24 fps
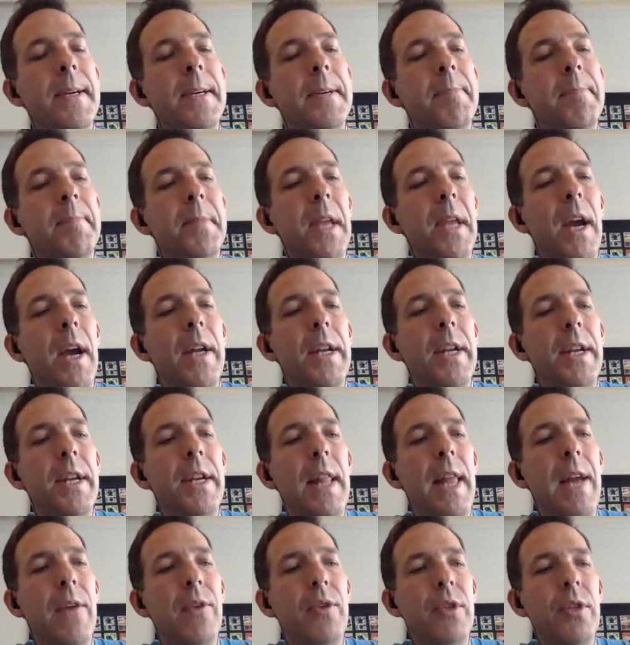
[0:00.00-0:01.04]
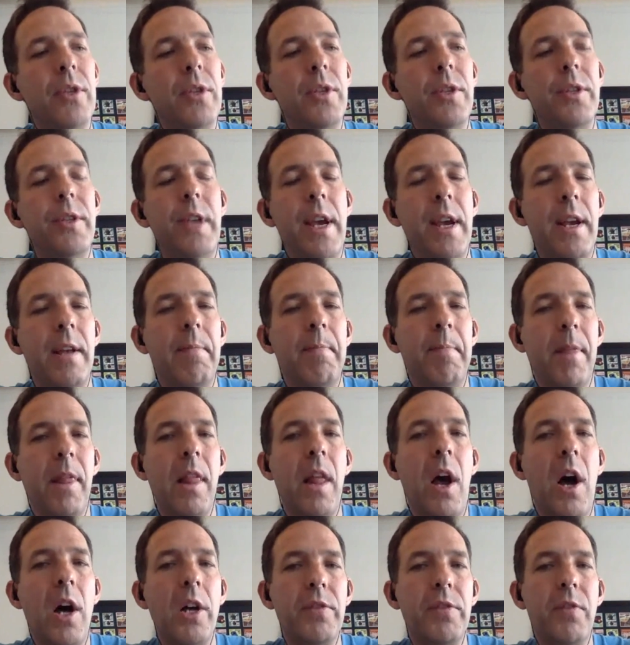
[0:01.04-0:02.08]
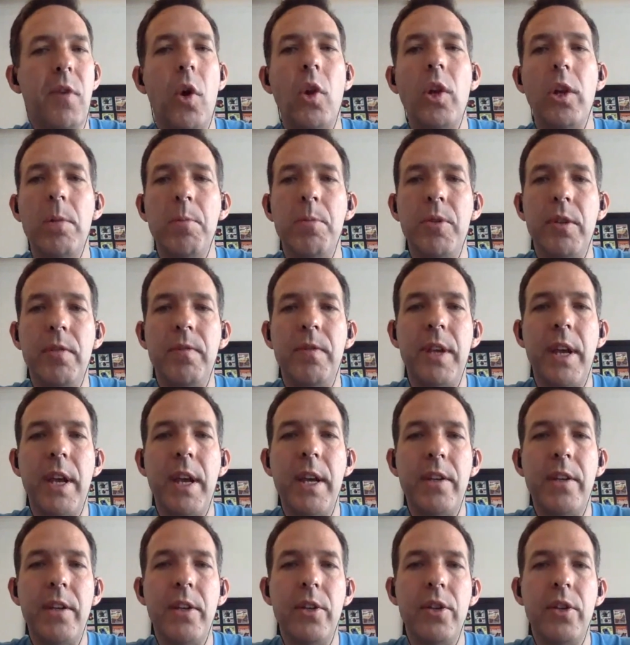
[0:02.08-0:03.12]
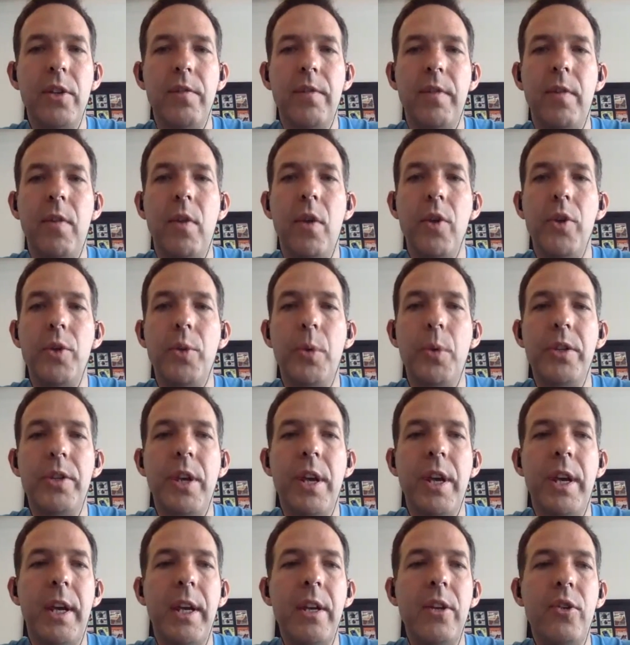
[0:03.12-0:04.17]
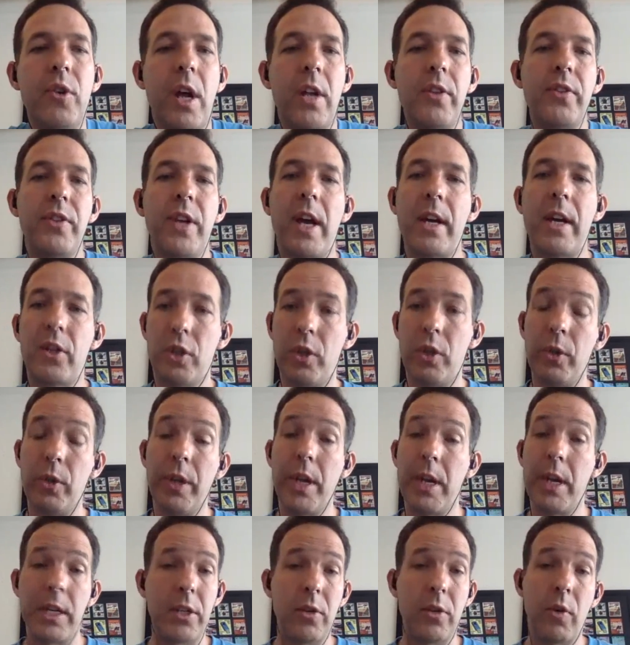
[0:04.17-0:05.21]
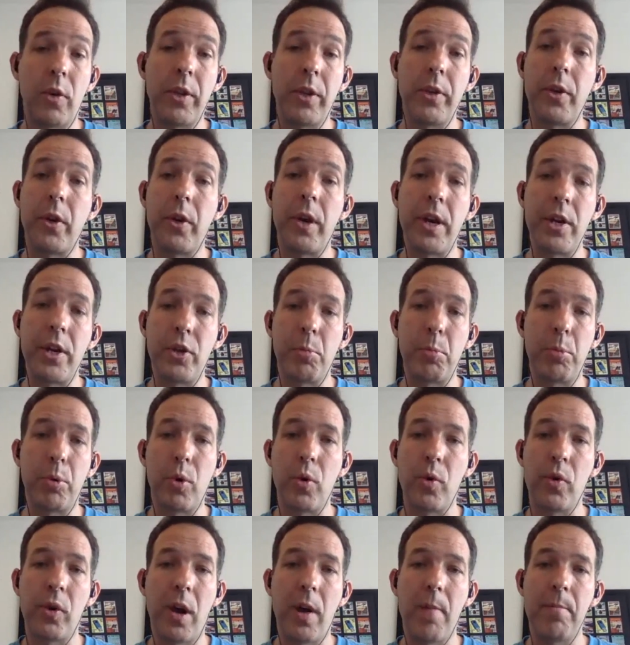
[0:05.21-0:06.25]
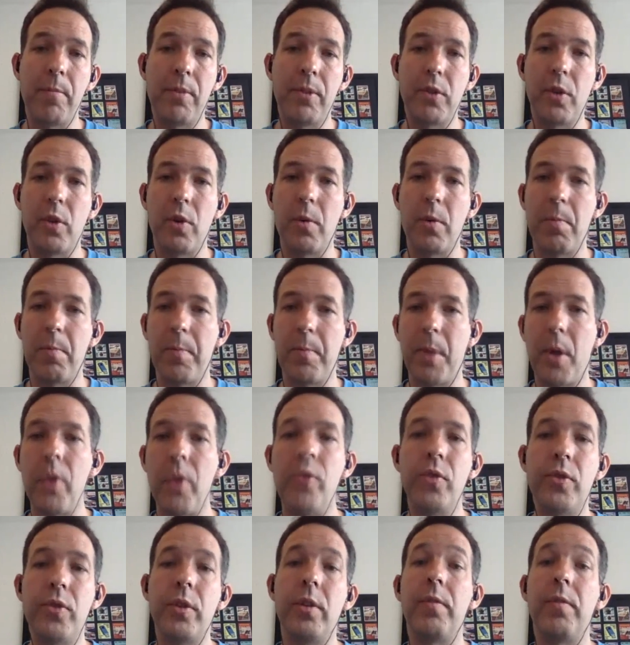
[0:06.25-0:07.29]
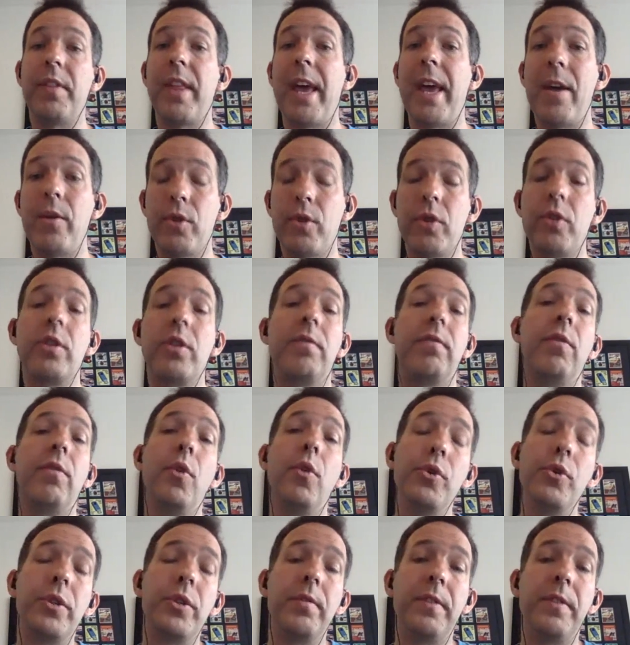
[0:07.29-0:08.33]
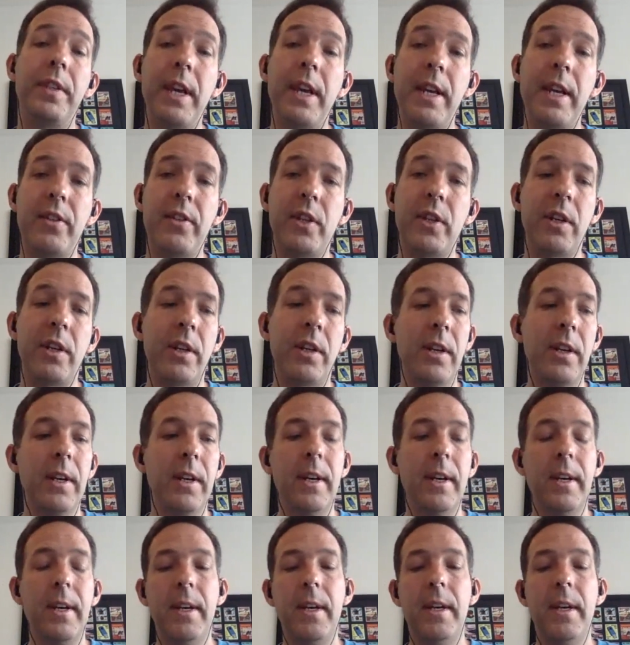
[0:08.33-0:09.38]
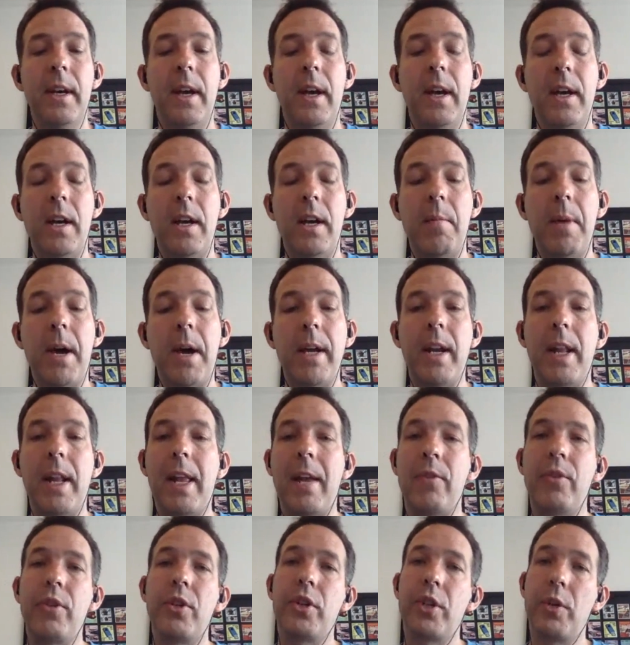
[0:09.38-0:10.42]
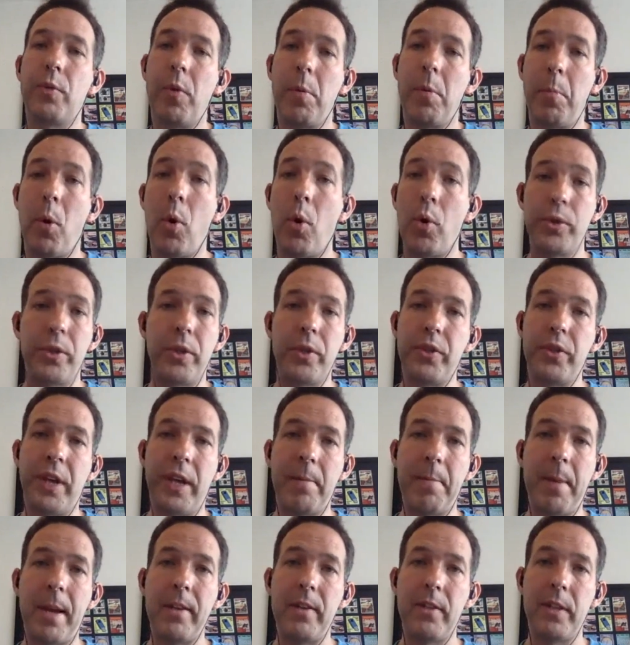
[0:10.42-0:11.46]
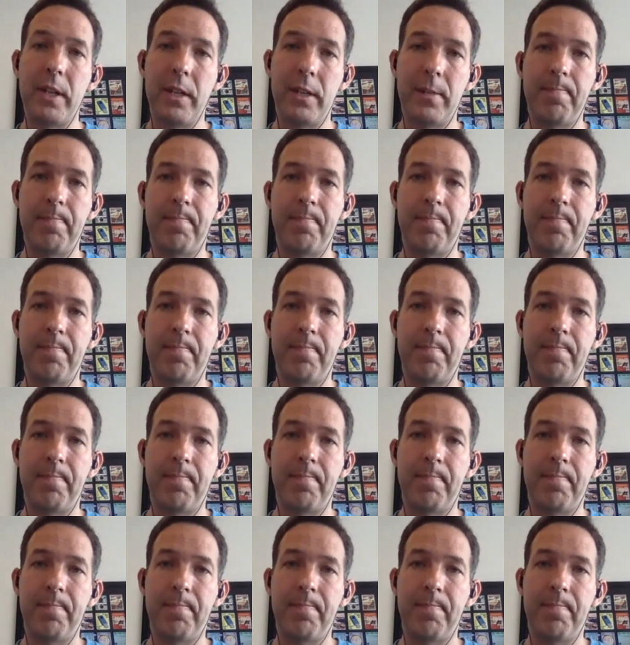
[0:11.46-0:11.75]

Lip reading: Okay. And it allows us to take large volumes of data. So for us, we're taking transactional data on the donation program, so hundreds of thousands of rows of data, and allows us to report and segment it